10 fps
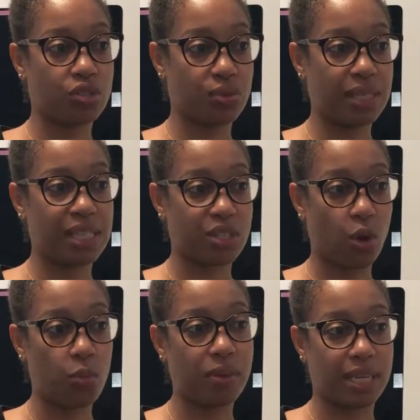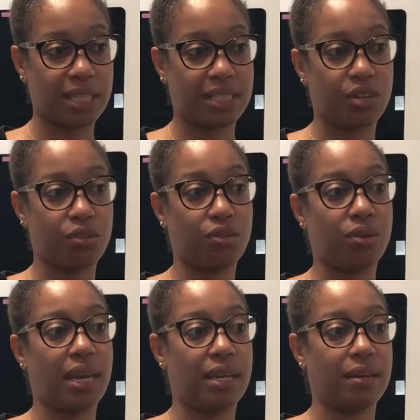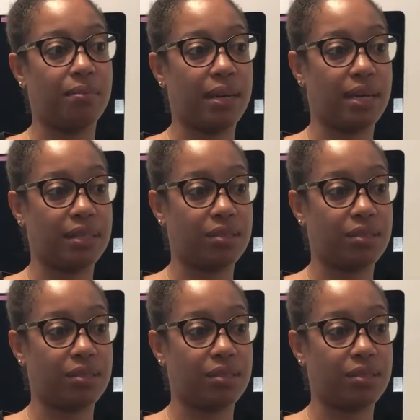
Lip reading: treeless openings that are created by